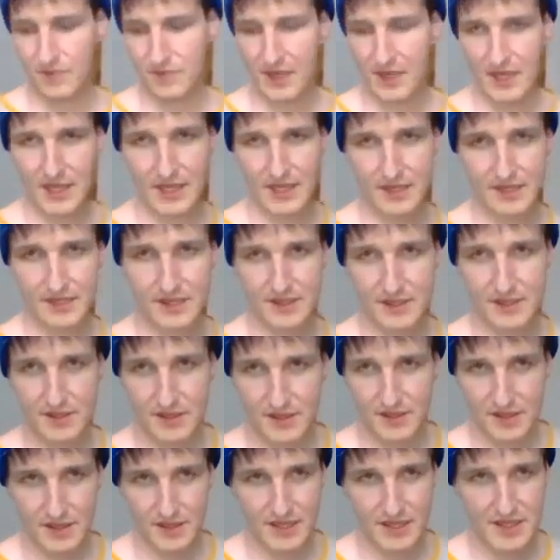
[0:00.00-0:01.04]
It's
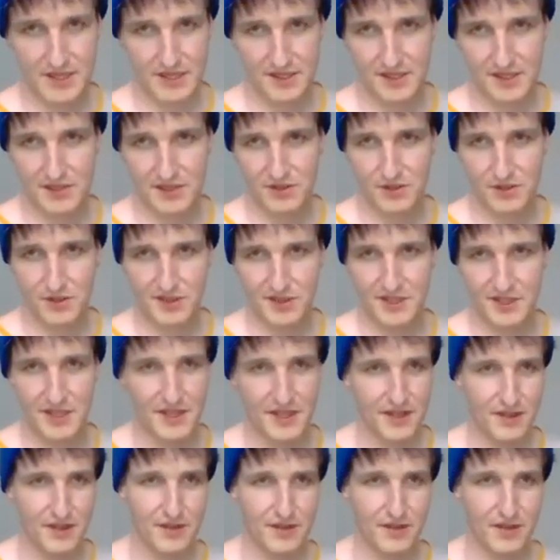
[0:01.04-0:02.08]
easy to
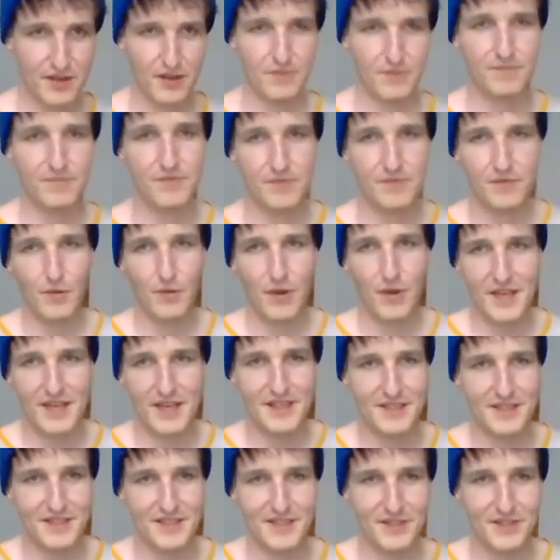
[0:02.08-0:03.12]
sing, or way
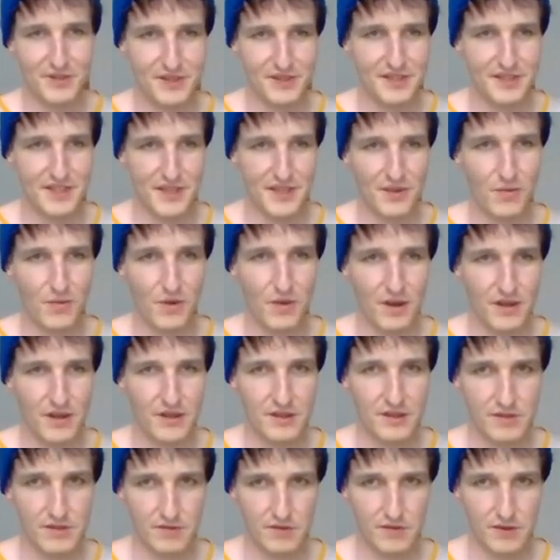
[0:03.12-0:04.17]
easier to sing
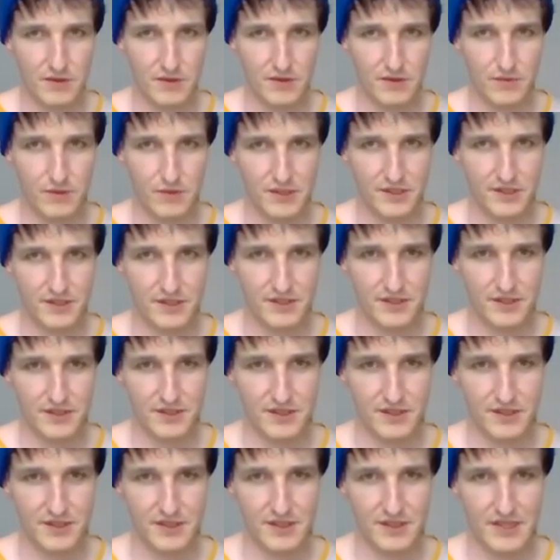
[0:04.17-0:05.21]
one, which
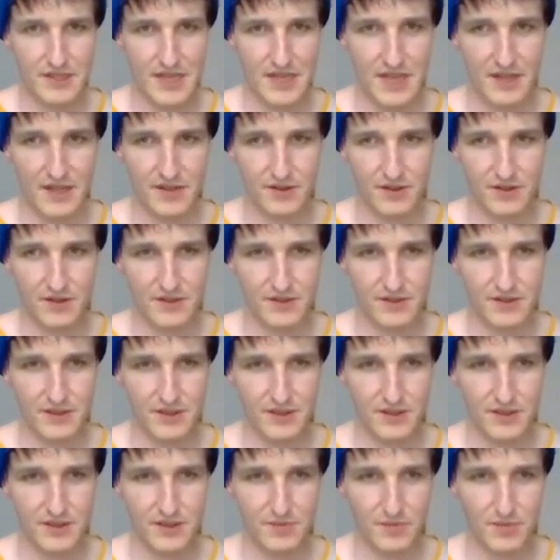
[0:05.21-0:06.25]
is in the end also
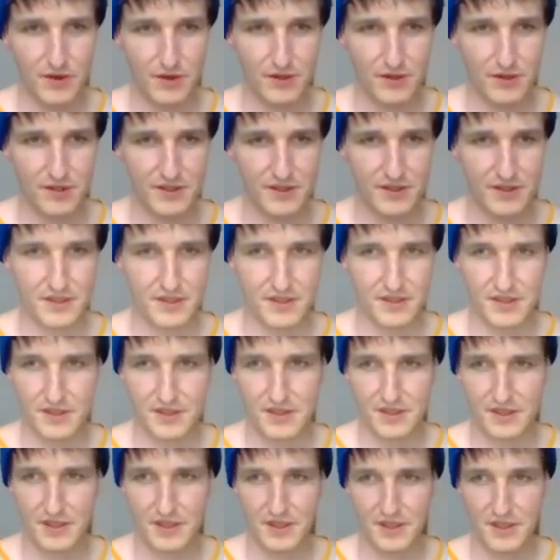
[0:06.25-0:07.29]
an important
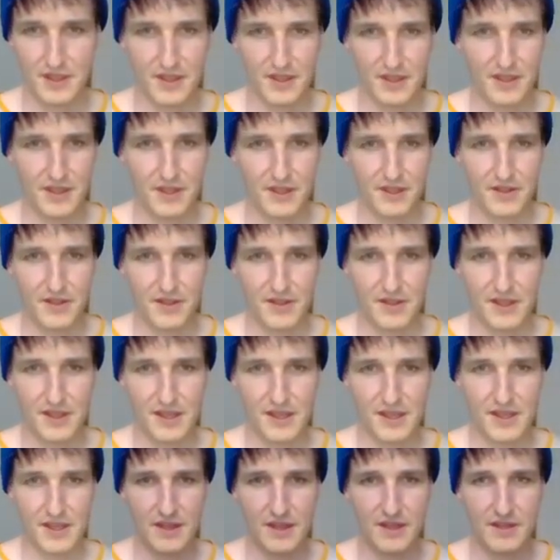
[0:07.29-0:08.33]

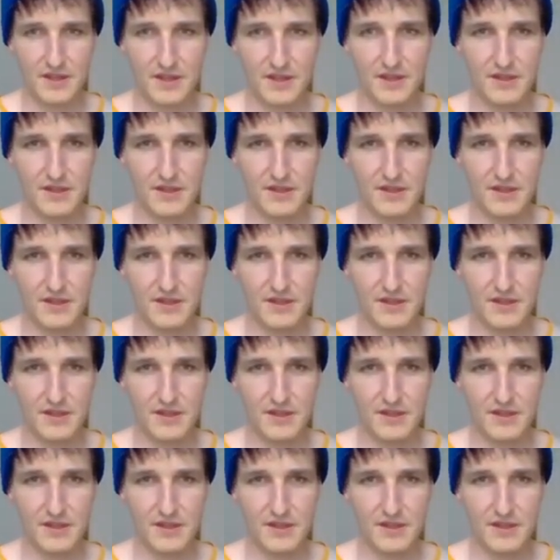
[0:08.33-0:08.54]
thing.